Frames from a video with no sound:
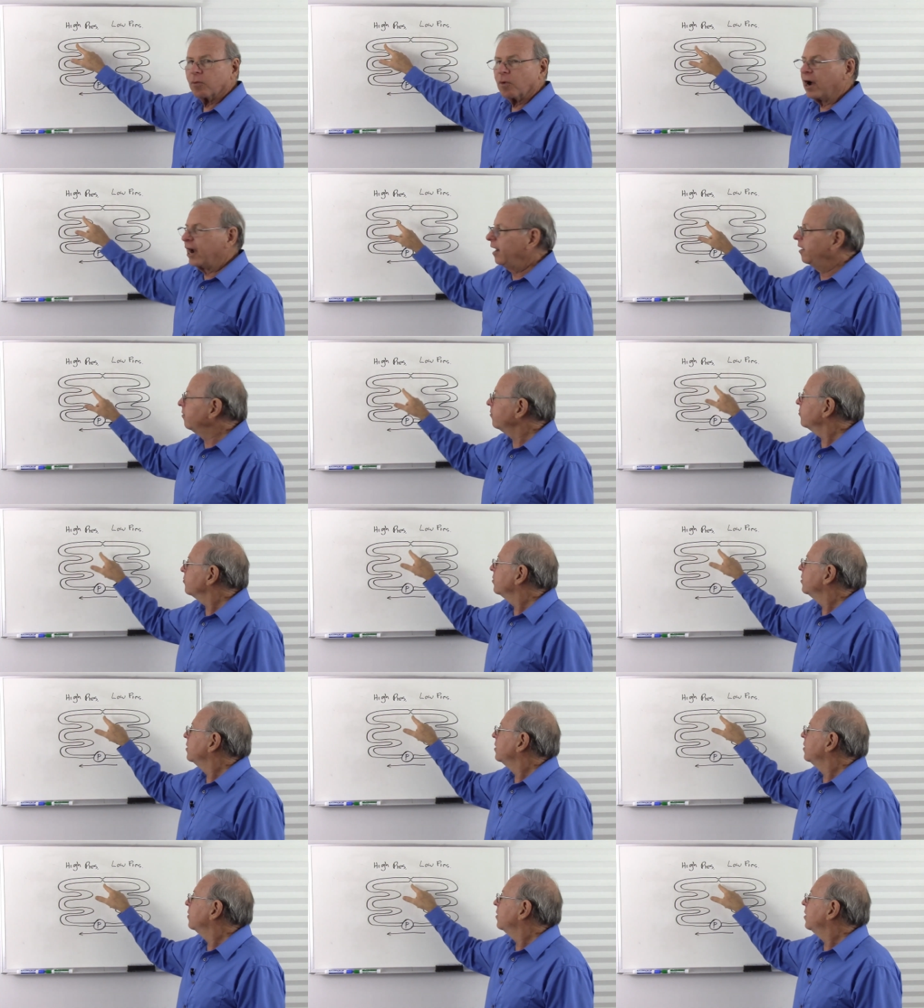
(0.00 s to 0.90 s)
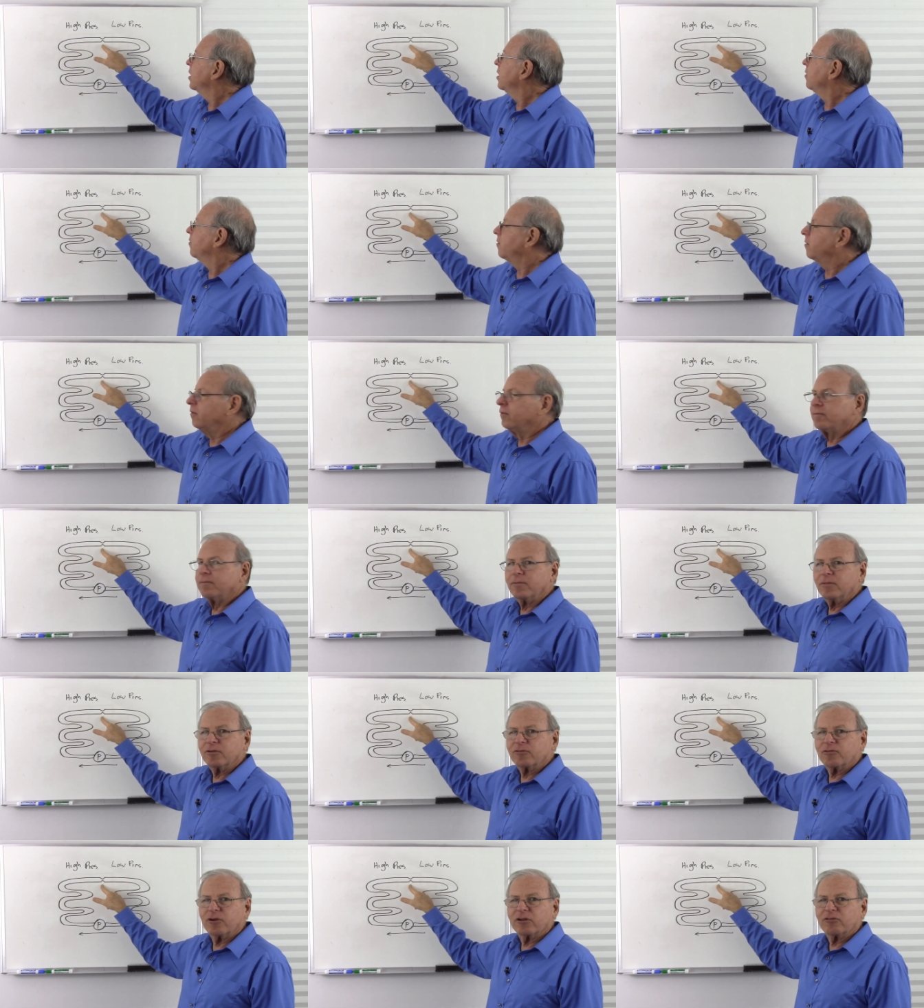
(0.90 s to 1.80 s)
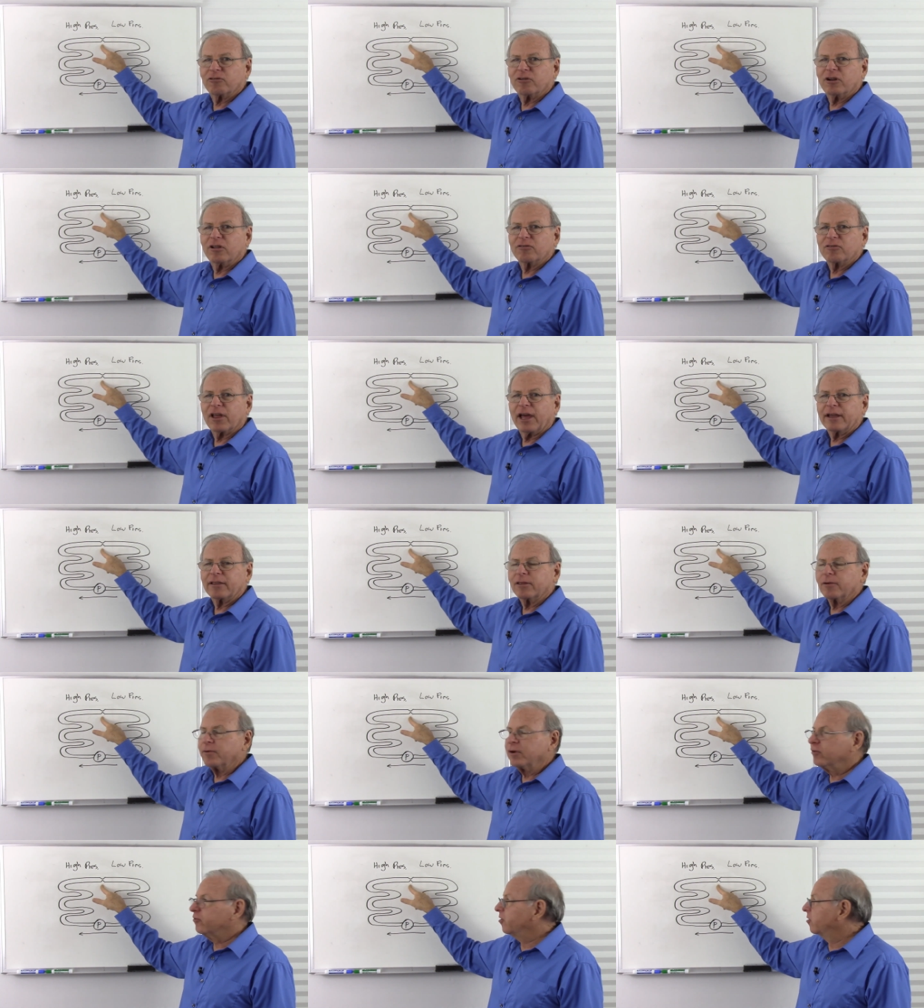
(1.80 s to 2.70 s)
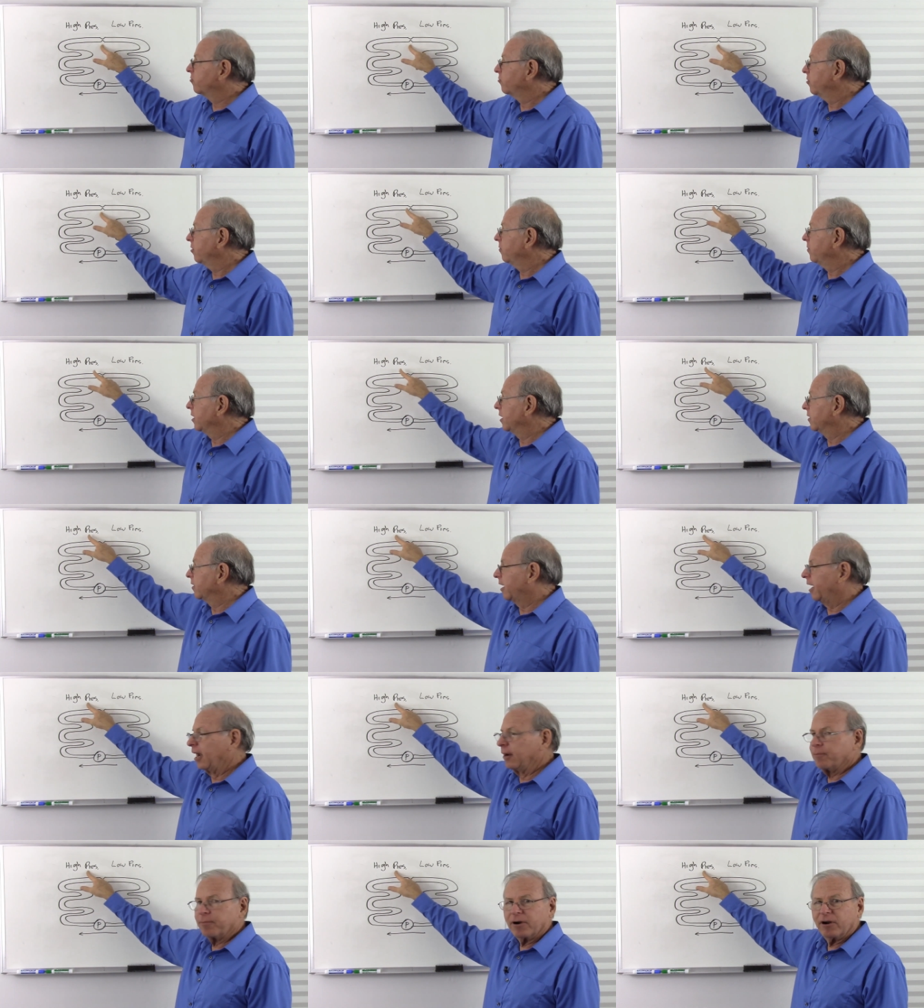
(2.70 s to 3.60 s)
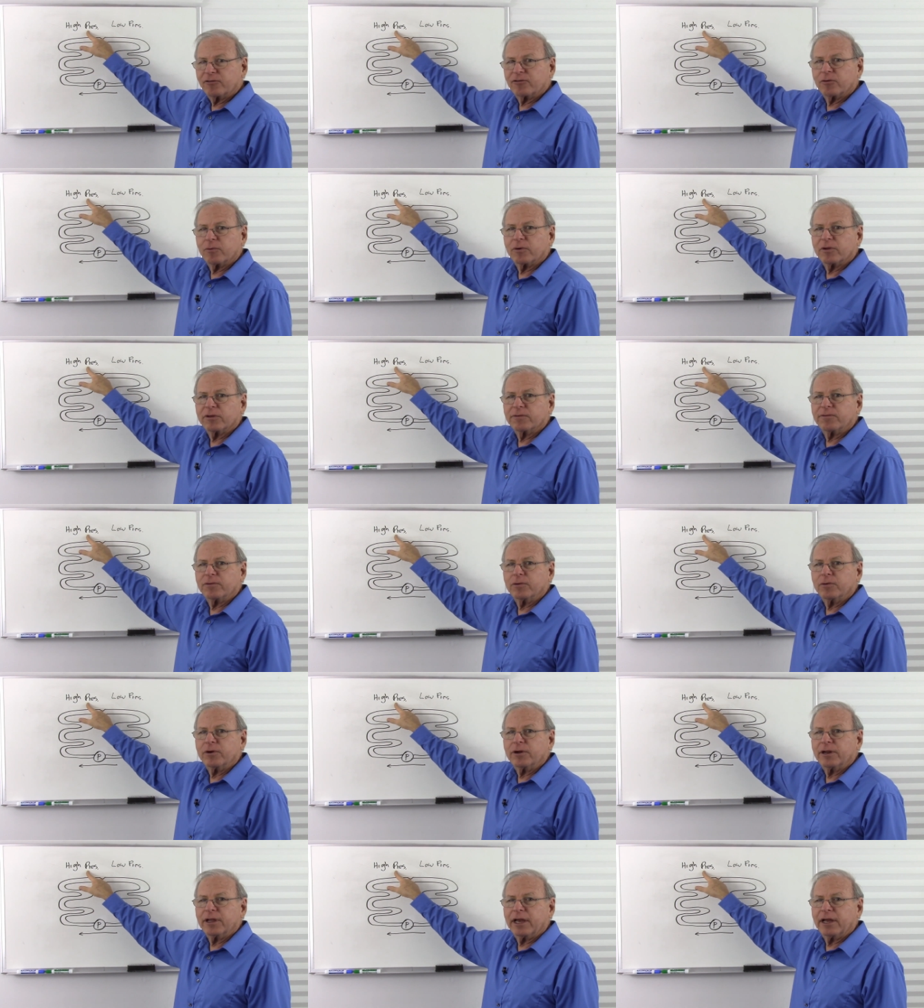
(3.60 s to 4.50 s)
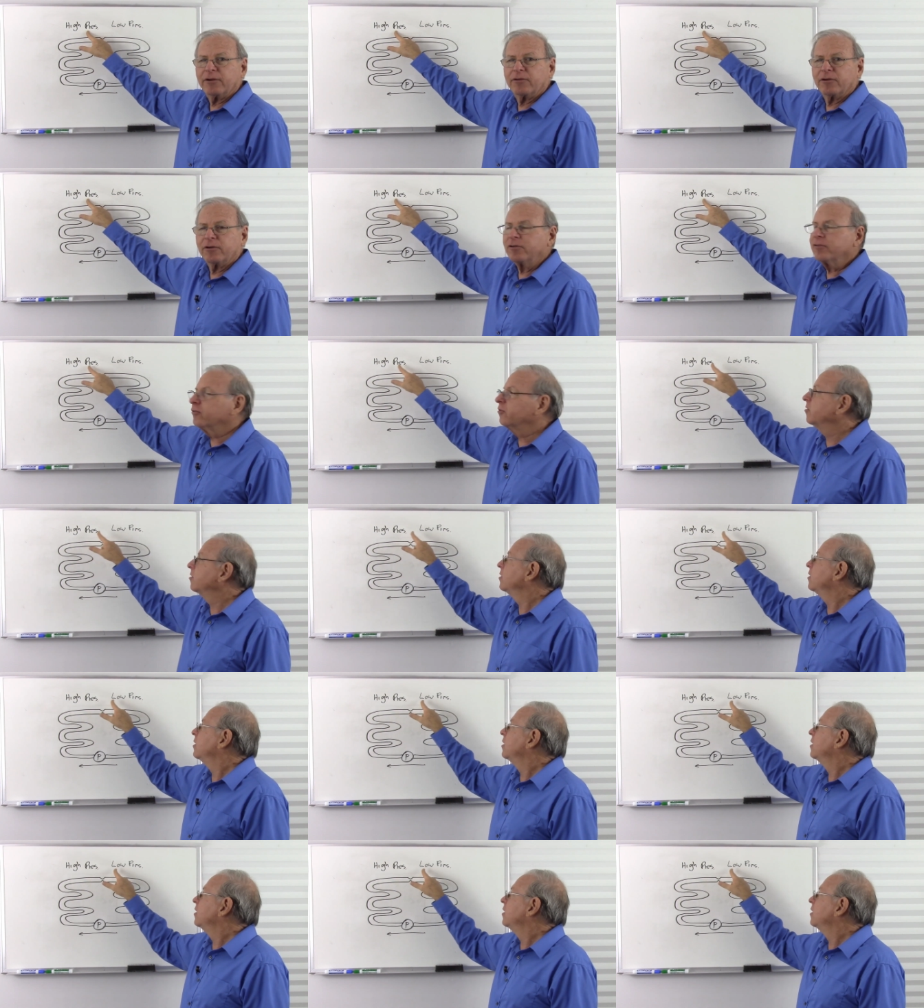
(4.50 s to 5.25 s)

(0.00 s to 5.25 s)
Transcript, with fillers: the wires. Restriction is like the resistor. We get the high pressure where the fluid enters,